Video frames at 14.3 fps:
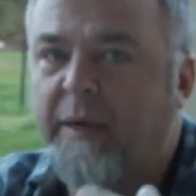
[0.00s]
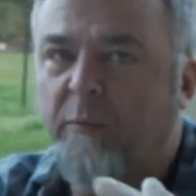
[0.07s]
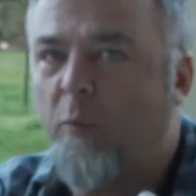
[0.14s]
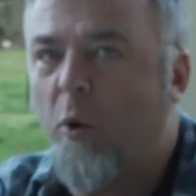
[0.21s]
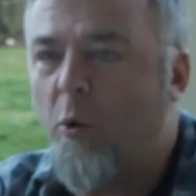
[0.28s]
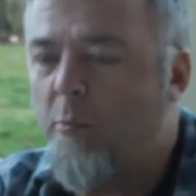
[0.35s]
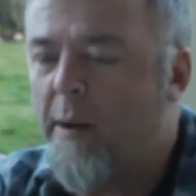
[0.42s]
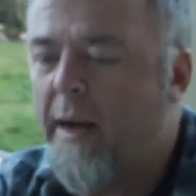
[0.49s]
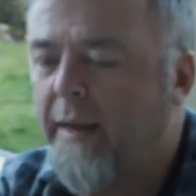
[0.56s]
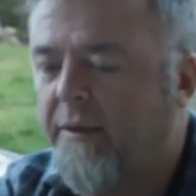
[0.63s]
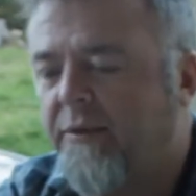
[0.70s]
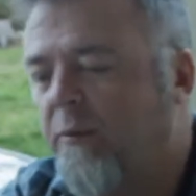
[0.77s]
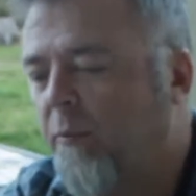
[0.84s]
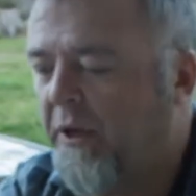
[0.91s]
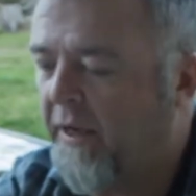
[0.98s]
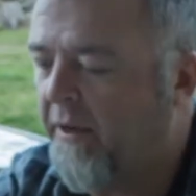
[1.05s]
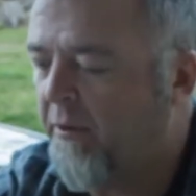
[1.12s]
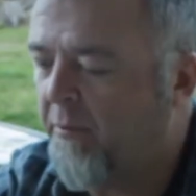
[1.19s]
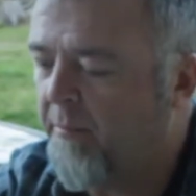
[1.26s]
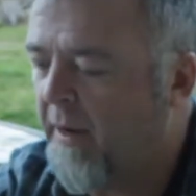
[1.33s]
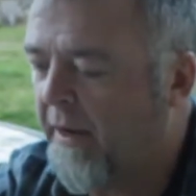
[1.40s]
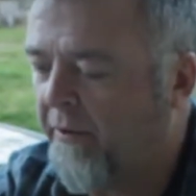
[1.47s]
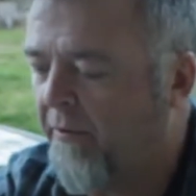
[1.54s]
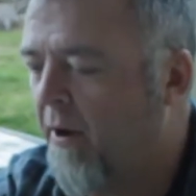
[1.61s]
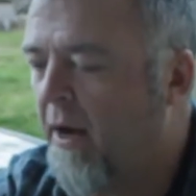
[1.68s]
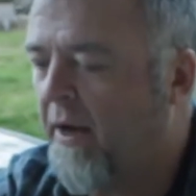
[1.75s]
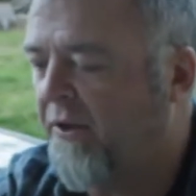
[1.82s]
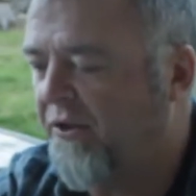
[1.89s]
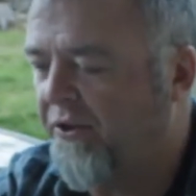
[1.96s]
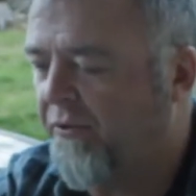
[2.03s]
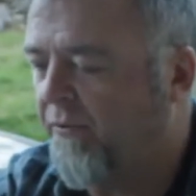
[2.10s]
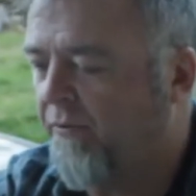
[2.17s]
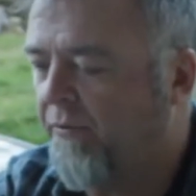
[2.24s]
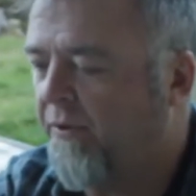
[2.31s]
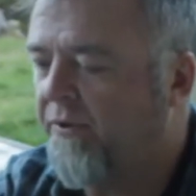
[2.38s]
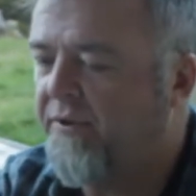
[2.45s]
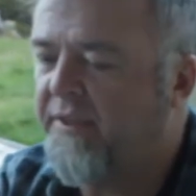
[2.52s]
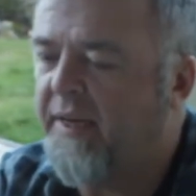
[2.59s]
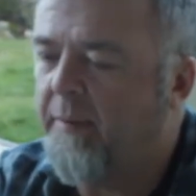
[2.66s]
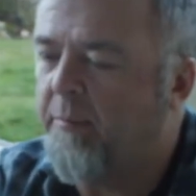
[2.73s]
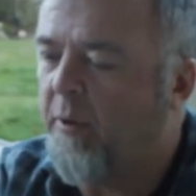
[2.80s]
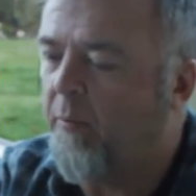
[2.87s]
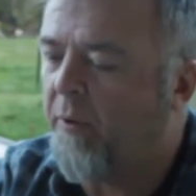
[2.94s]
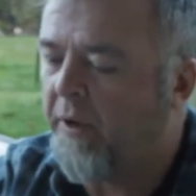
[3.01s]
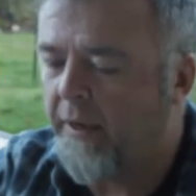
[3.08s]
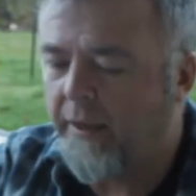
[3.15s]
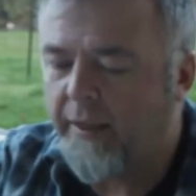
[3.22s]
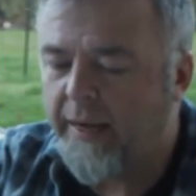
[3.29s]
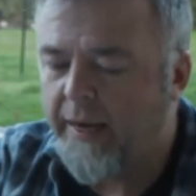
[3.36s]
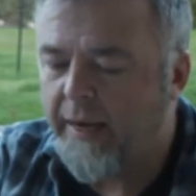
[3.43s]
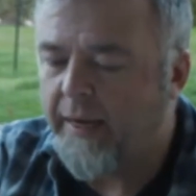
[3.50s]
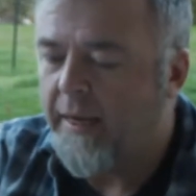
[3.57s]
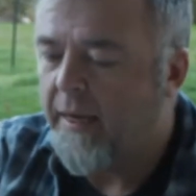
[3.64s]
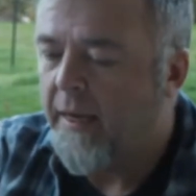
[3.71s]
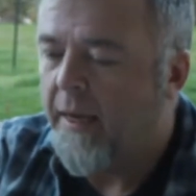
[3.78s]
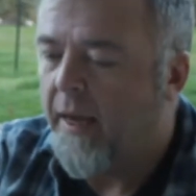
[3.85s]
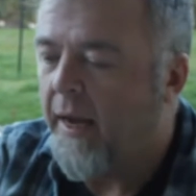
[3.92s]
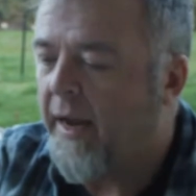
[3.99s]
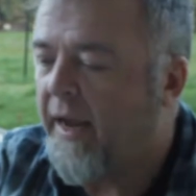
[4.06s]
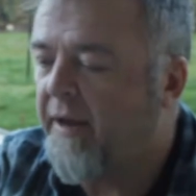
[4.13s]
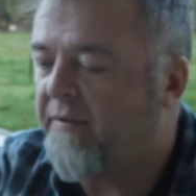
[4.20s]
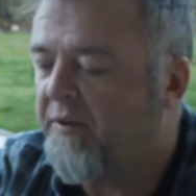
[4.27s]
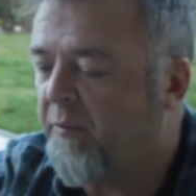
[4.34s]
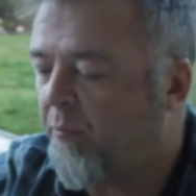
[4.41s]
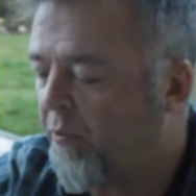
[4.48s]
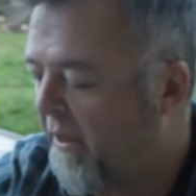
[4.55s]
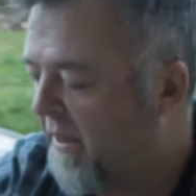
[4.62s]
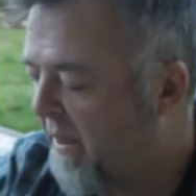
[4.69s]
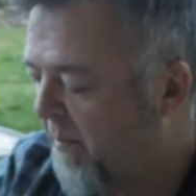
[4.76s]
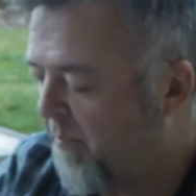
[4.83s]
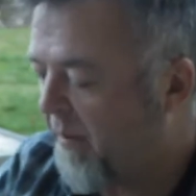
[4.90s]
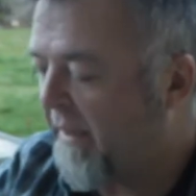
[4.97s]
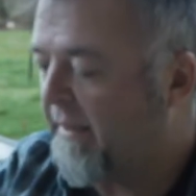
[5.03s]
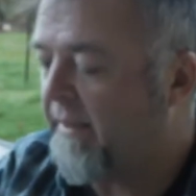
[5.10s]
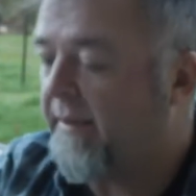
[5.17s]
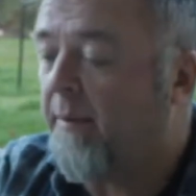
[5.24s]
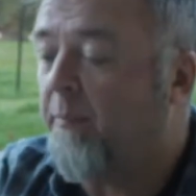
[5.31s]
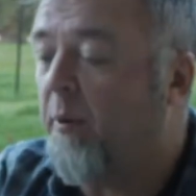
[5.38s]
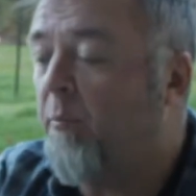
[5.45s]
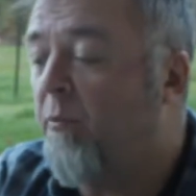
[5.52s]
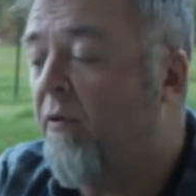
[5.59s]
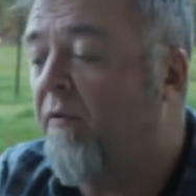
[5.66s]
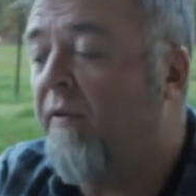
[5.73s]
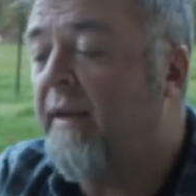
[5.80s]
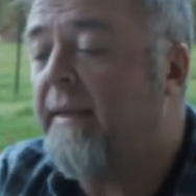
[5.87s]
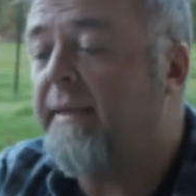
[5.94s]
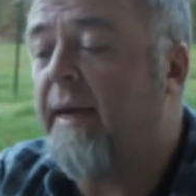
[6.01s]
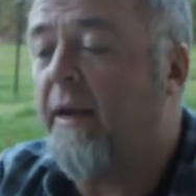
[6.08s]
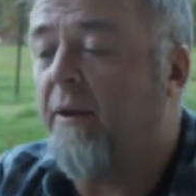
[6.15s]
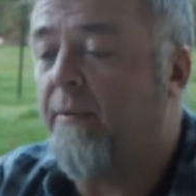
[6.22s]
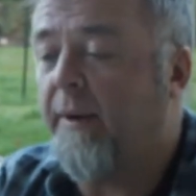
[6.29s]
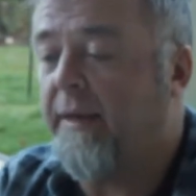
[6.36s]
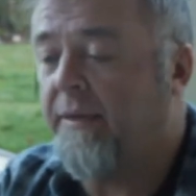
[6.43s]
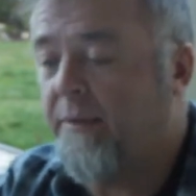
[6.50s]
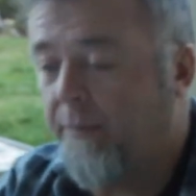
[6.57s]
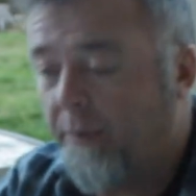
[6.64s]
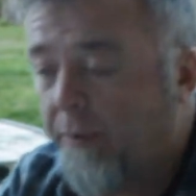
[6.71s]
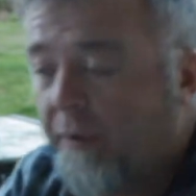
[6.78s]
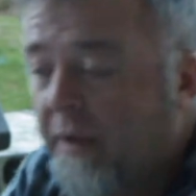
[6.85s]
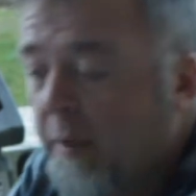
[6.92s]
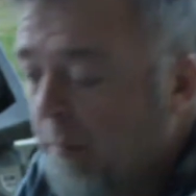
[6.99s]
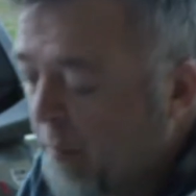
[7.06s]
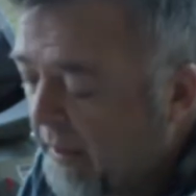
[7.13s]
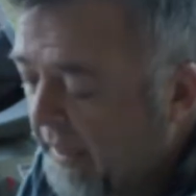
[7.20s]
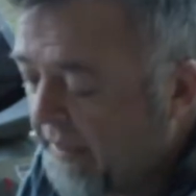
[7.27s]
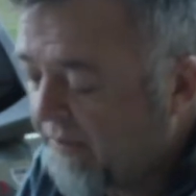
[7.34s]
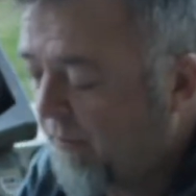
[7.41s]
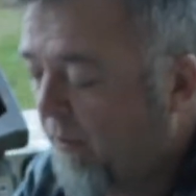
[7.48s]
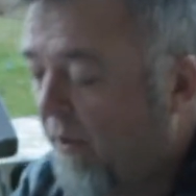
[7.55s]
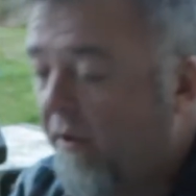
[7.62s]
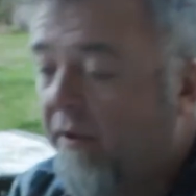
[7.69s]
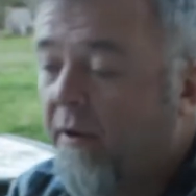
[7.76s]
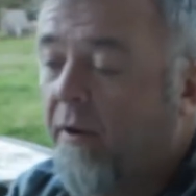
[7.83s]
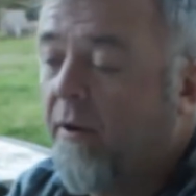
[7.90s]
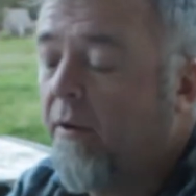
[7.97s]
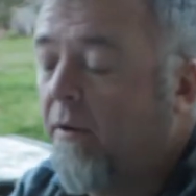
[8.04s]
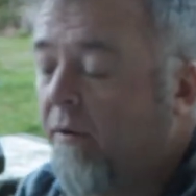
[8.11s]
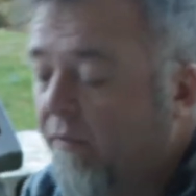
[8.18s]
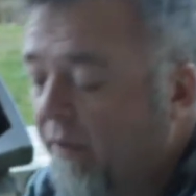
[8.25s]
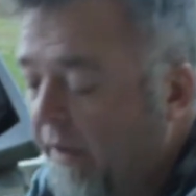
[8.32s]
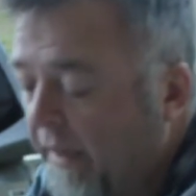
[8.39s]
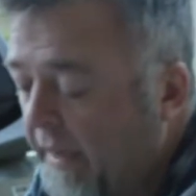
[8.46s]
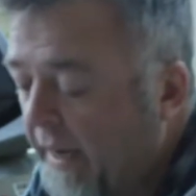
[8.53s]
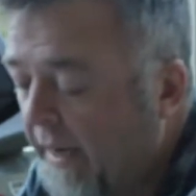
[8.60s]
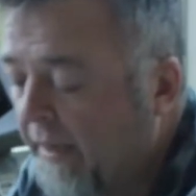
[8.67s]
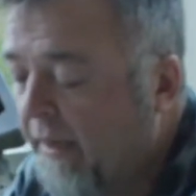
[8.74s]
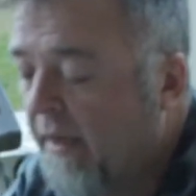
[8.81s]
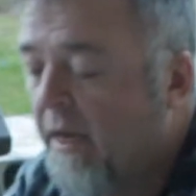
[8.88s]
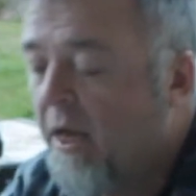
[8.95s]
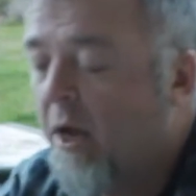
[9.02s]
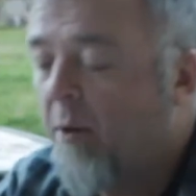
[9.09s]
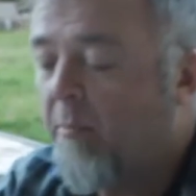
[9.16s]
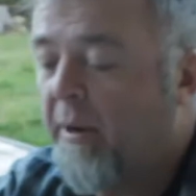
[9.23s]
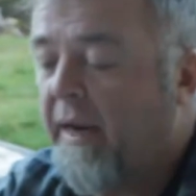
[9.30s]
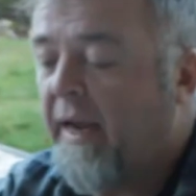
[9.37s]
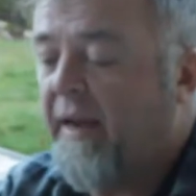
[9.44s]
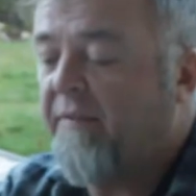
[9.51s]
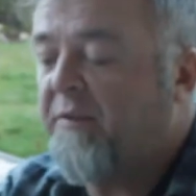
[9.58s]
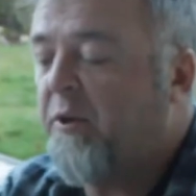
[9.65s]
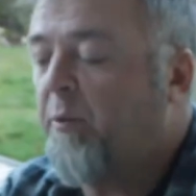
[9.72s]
robot, so when you entered my garage, you'd see. But we're gonna I have some pre-cut pieces. I'm gonna move this out of the way so we don't get plaster all over it yet. But I have two